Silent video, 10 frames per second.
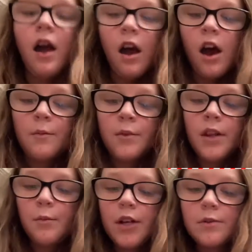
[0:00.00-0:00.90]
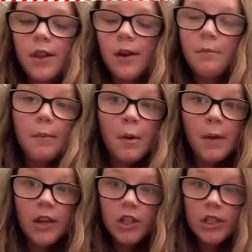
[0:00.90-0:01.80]
I'm really impressed with it. My mum
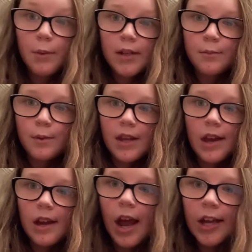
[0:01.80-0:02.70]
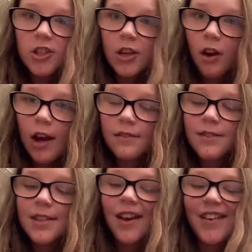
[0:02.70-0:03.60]
actually surprised me with it, and I actually cried.
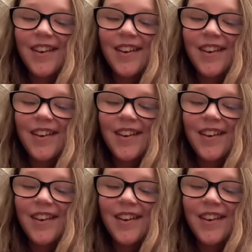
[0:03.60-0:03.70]
So.